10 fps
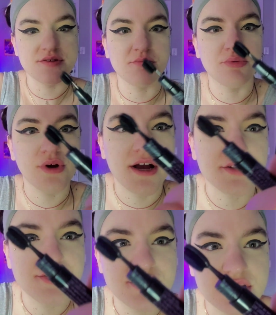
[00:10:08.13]
a
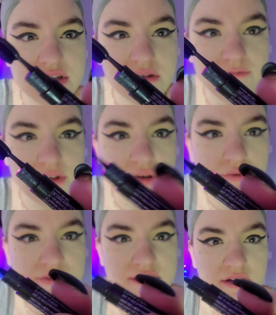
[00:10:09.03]
brush to
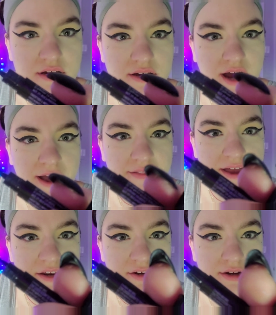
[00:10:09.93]
diffuse the
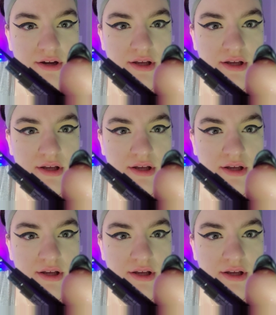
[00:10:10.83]
eyeliner.